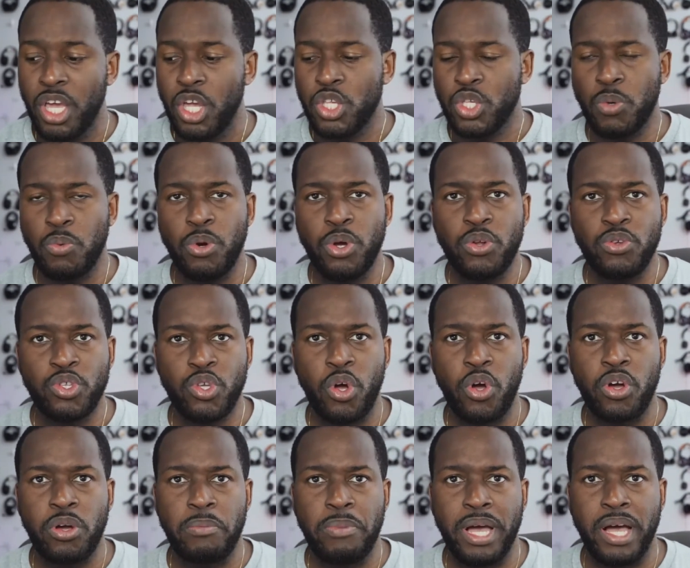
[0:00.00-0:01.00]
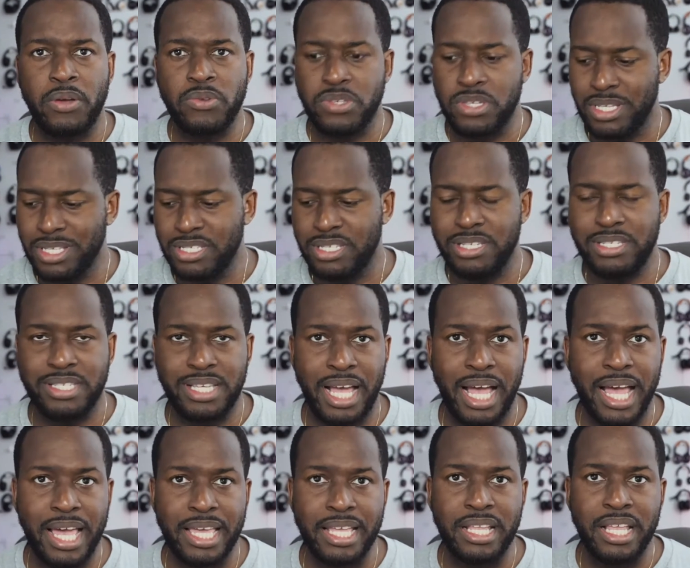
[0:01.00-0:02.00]
So we're going to talk about
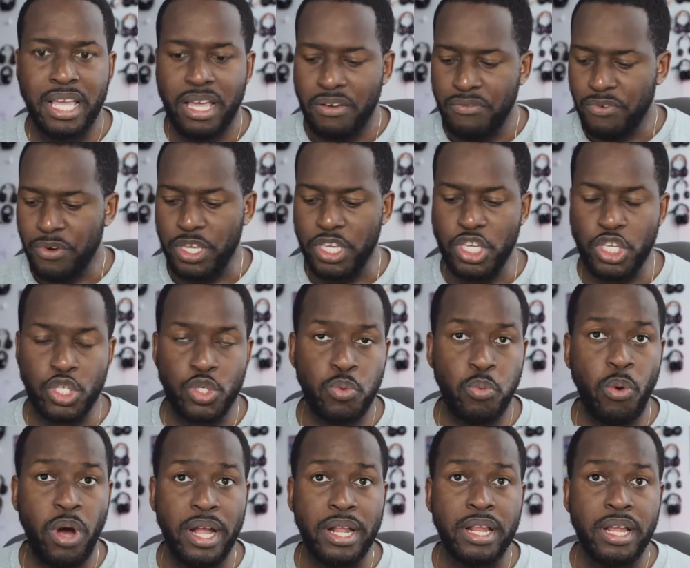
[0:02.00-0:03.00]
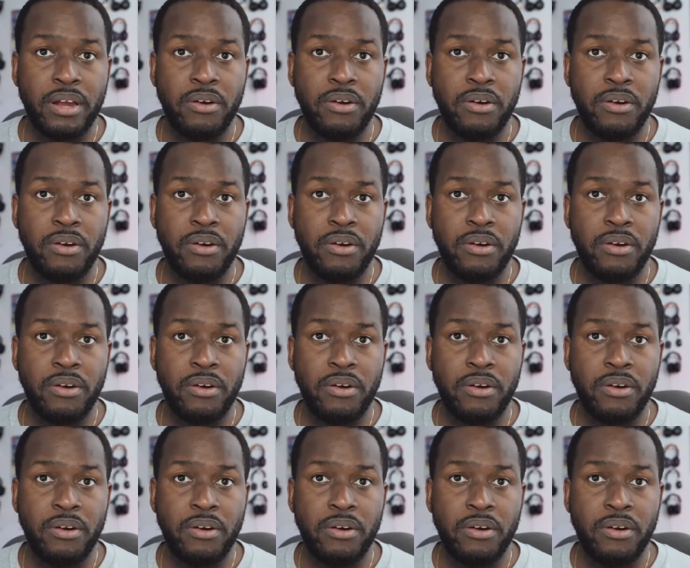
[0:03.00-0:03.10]
design for each one,